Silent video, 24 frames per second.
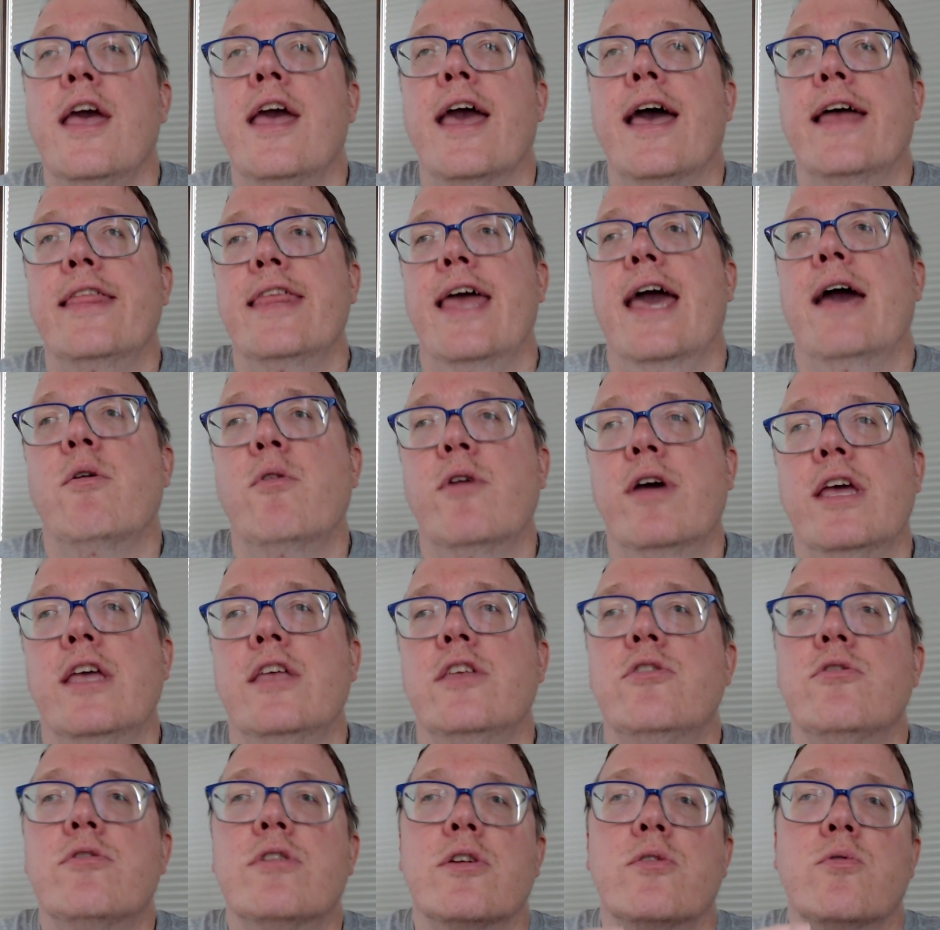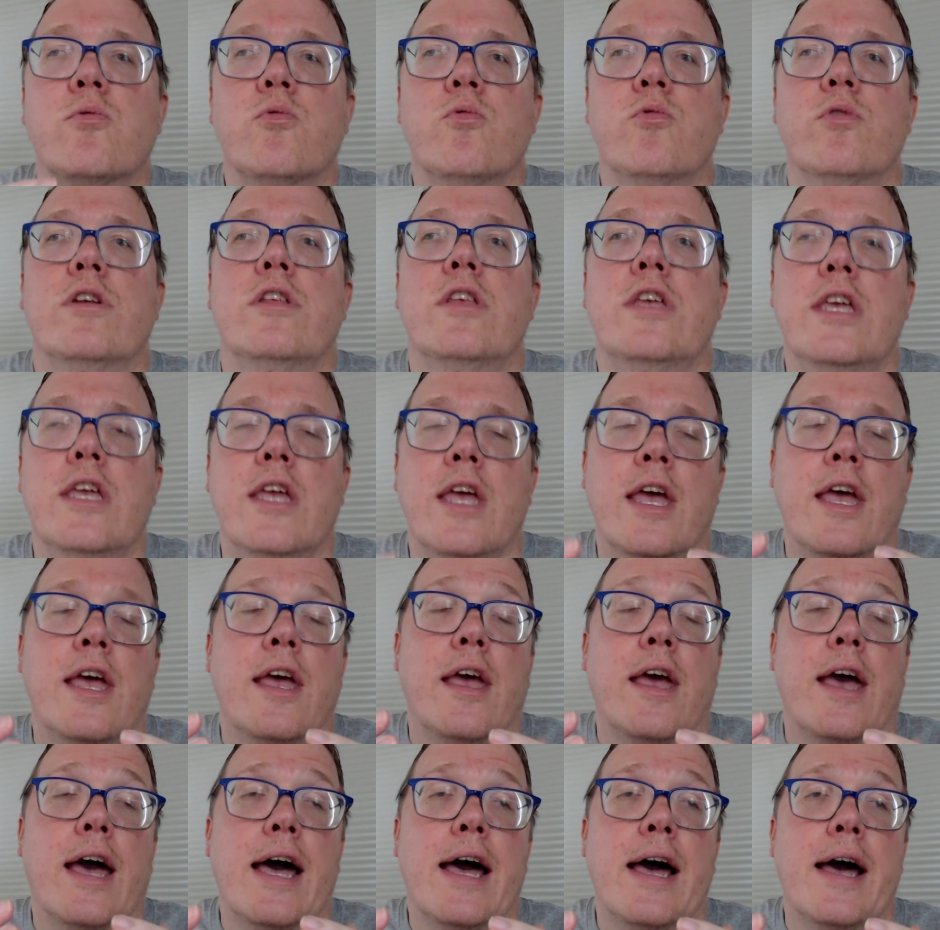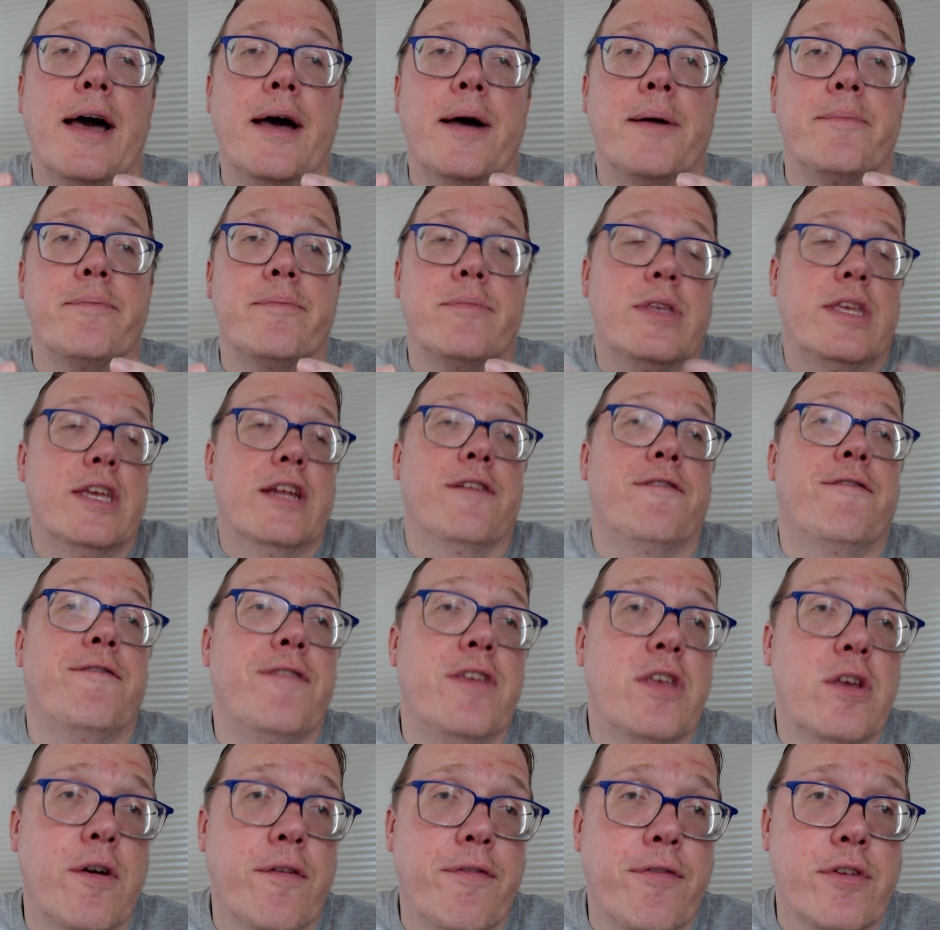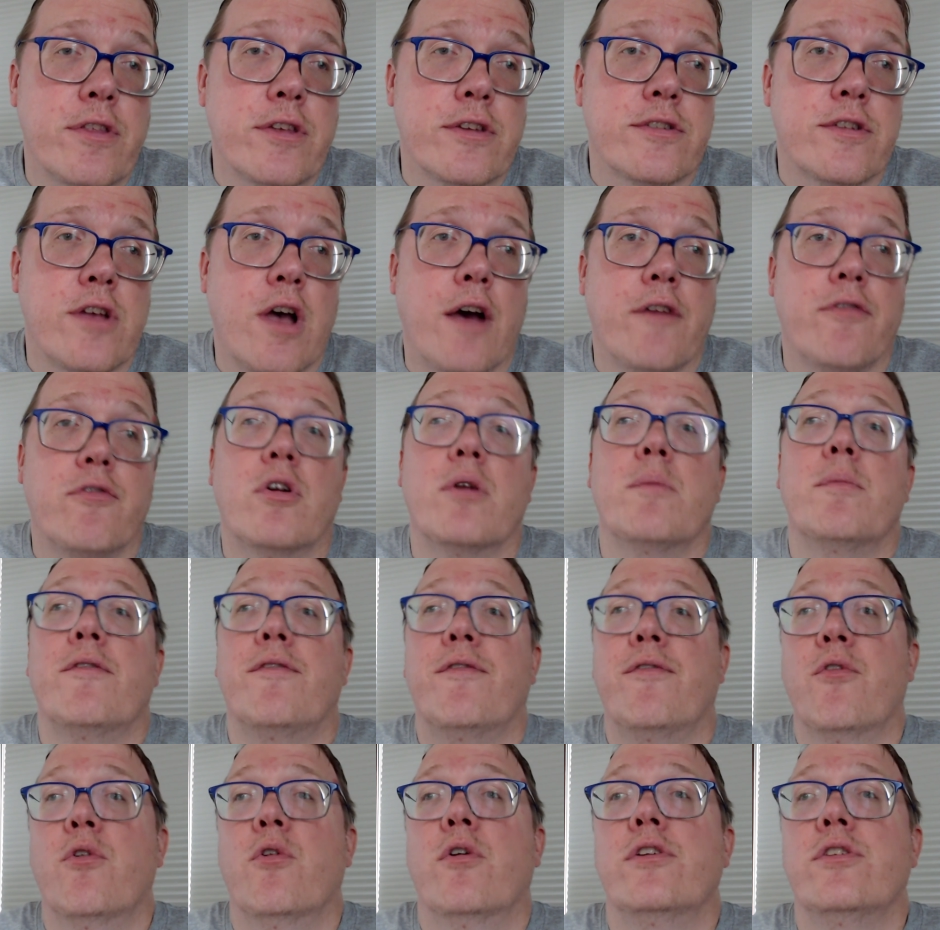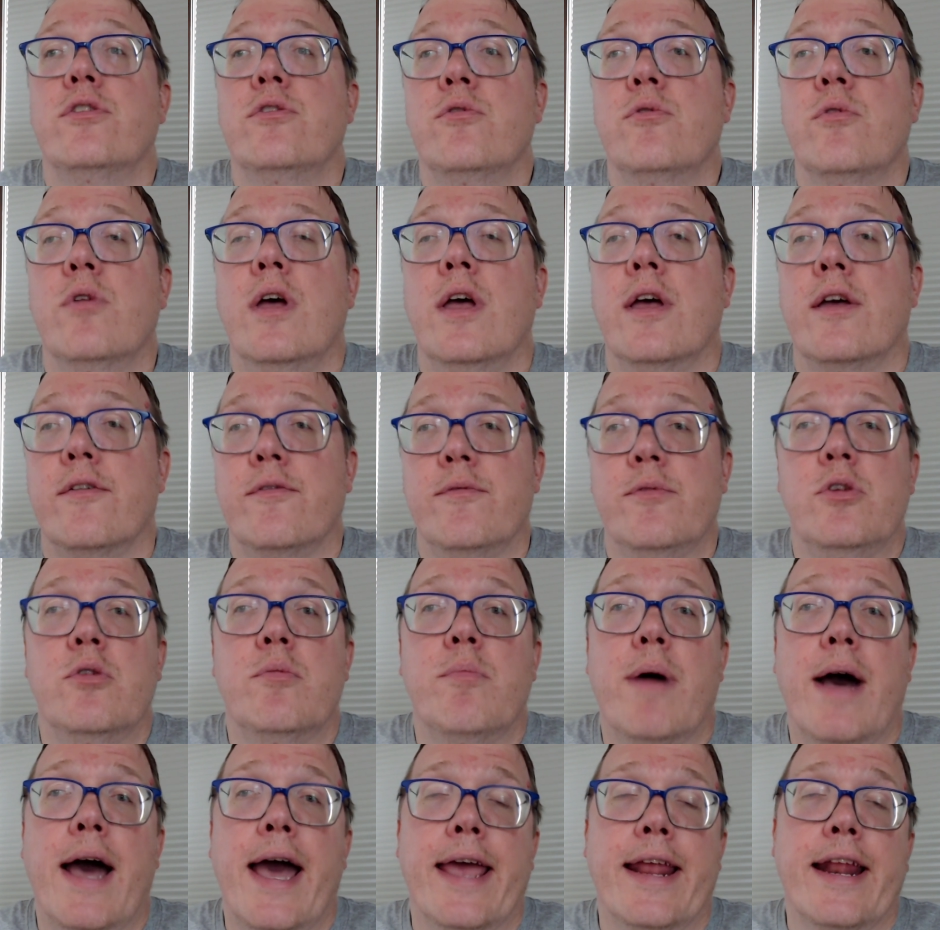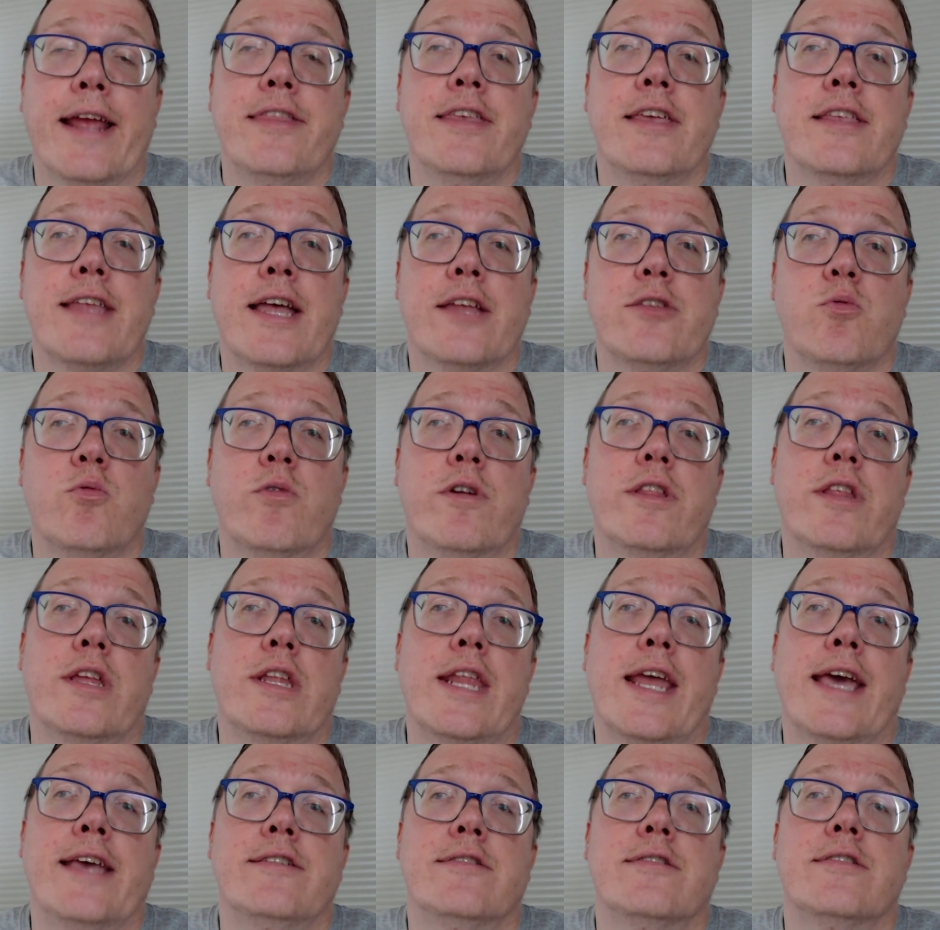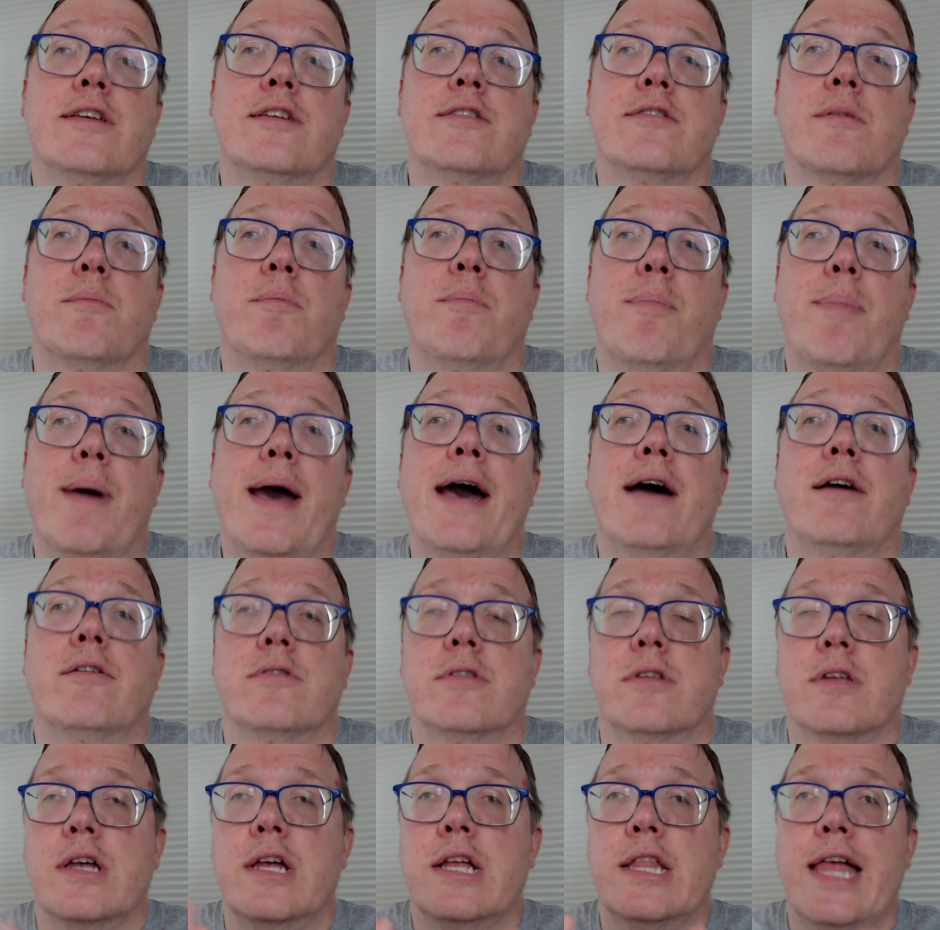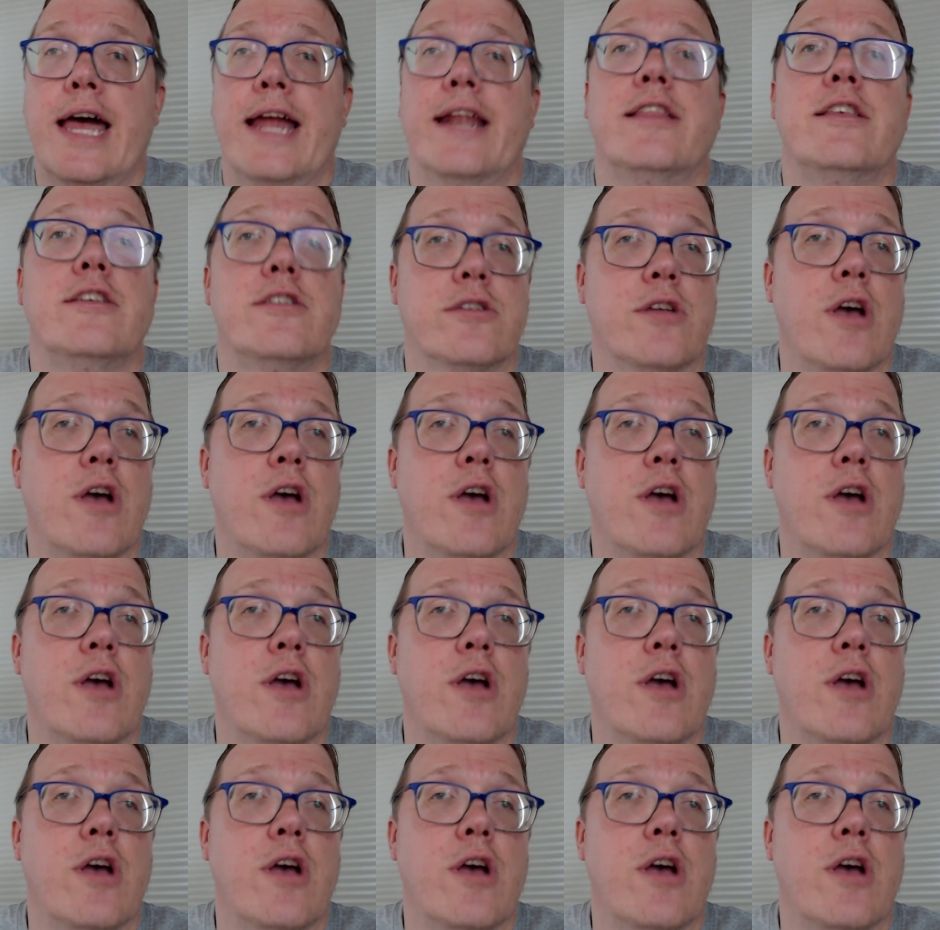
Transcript: And that way you can really get a feel for the software before you buy. And I think that's one of the nice things about a lot of these